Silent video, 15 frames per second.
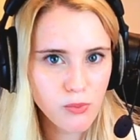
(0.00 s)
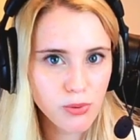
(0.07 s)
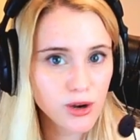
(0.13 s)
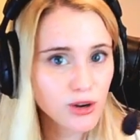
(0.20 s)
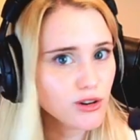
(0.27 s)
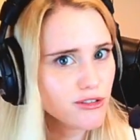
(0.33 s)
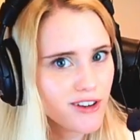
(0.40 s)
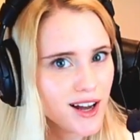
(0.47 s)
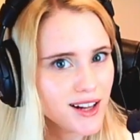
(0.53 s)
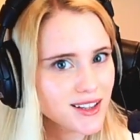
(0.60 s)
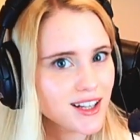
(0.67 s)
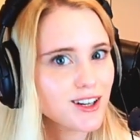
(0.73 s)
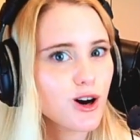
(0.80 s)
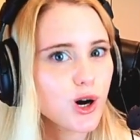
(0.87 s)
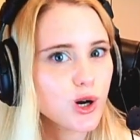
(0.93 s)
purifying
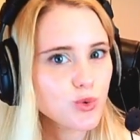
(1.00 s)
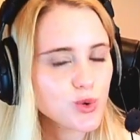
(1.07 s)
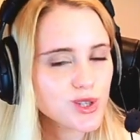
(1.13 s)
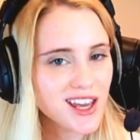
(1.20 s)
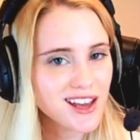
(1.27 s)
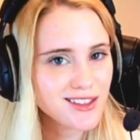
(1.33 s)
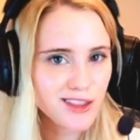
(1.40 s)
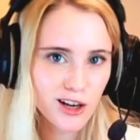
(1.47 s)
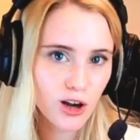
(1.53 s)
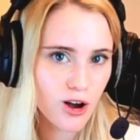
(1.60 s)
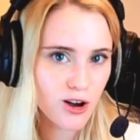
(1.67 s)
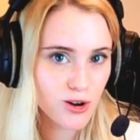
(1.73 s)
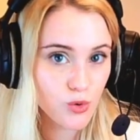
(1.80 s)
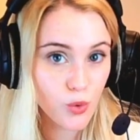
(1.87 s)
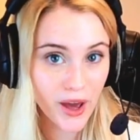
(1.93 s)
that card will take the
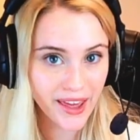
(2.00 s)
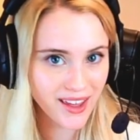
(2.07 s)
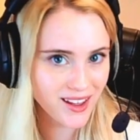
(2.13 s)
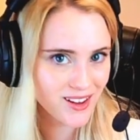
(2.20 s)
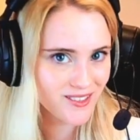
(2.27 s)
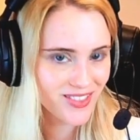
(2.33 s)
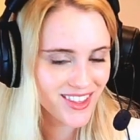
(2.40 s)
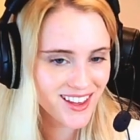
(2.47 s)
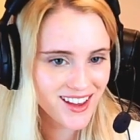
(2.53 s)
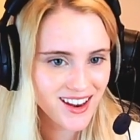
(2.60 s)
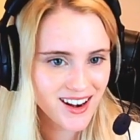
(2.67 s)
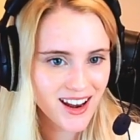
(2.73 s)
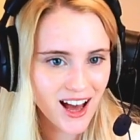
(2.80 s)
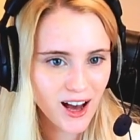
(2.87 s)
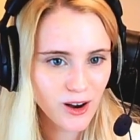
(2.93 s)
lock away.
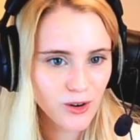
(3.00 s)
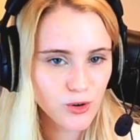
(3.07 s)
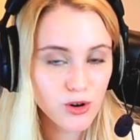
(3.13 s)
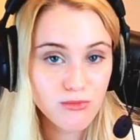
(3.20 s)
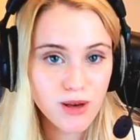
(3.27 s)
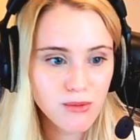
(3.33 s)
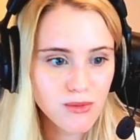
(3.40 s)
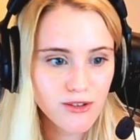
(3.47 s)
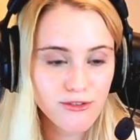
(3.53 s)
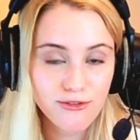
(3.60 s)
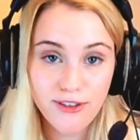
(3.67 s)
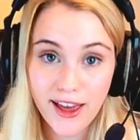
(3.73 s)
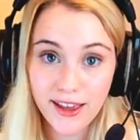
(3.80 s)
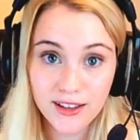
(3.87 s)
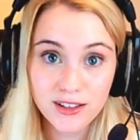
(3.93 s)
Now, remember,
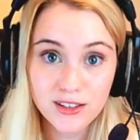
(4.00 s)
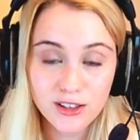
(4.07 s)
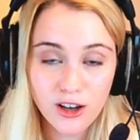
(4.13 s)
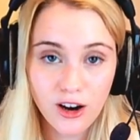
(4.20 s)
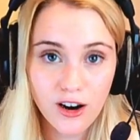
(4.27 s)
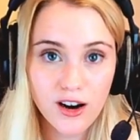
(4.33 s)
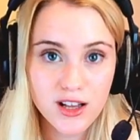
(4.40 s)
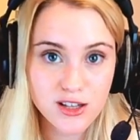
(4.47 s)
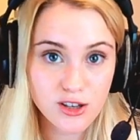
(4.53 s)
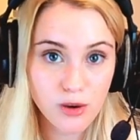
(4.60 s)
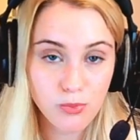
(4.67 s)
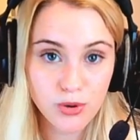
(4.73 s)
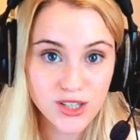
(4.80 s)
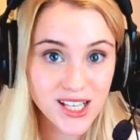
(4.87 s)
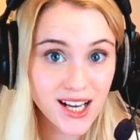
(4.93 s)
veiled cards are
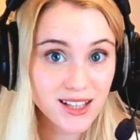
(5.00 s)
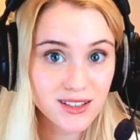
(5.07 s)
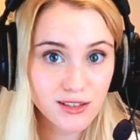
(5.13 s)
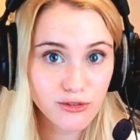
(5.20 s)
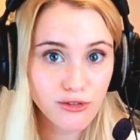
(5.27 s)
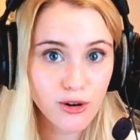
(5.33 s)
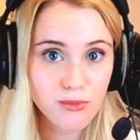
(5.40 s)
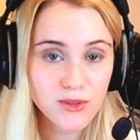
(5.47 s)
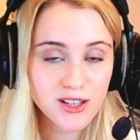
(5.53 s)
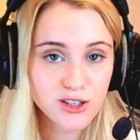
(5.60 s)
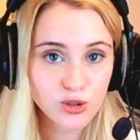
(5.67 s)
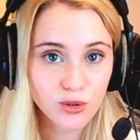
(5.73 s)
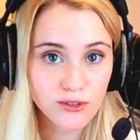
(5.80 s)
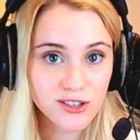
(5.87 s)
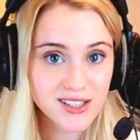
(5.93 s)
protected from these
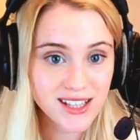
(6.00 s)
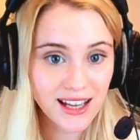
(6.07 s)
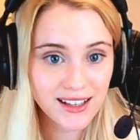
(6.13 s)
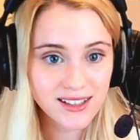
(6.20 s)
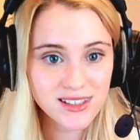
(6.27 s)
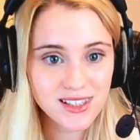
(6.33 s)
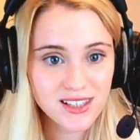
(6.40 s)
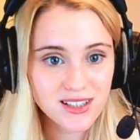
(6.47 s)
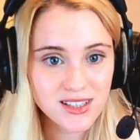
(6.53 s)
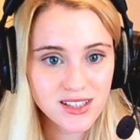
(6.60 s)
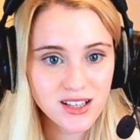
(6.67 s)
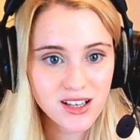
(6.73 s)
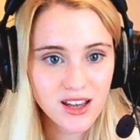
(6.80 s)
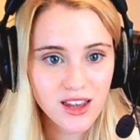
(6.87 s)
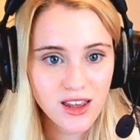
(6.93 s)
sort of
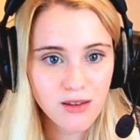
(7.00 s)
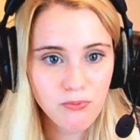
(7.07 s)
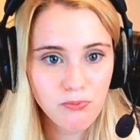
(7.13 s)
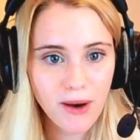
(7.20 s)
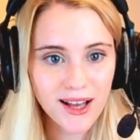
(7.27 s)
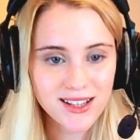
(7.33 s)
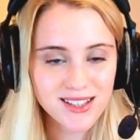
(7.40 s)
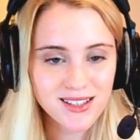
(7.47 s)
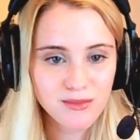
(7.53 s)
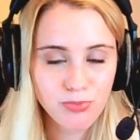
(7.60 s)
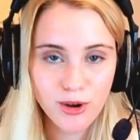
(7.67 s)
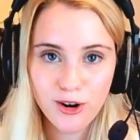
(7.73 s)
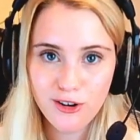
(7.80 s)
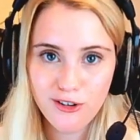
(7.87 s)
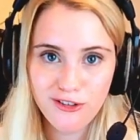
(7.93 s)
statuses, but
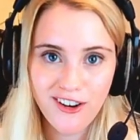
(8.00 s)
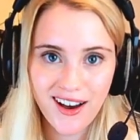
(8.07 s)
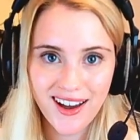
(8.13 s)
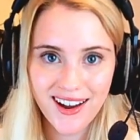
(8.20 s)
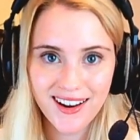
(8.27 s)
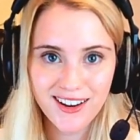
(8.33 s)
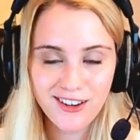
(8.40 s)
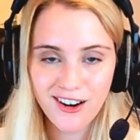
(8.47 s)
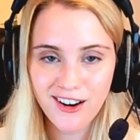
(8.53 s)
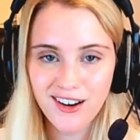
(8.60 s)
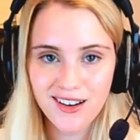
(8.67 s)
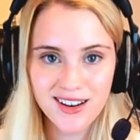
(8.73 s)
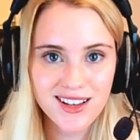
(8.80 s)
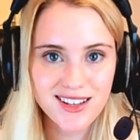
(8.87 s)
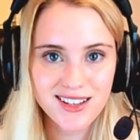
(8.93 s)
purifying a
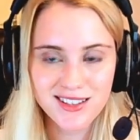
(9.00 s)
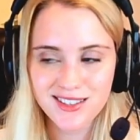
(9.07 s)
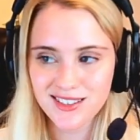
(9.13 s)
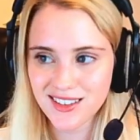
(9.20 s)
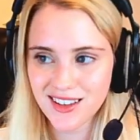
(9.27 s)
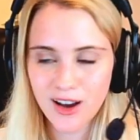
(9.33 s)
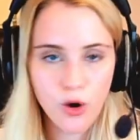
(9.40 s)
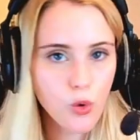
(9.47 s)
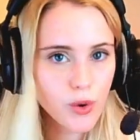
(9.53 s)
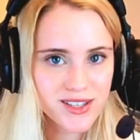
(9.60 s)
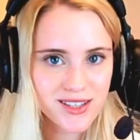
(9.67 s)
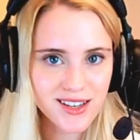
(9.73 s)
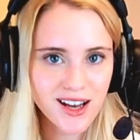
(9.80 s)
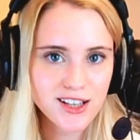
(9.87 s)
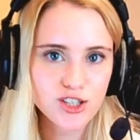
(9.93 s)
card is
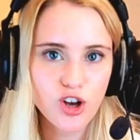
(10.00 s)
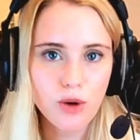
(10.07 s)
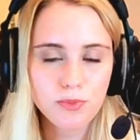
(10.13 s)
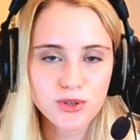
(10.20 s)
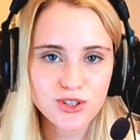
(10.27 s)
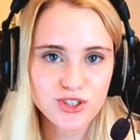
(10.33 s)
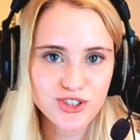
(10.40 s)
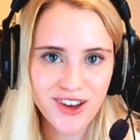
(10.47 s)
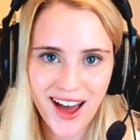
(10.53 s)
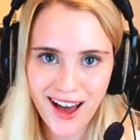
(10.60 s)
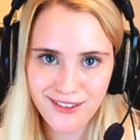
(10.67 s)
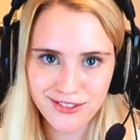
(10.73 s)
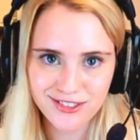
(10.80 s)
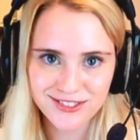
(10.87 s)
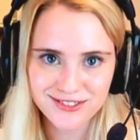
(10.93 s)
always a nice option to
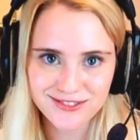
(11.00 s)
have.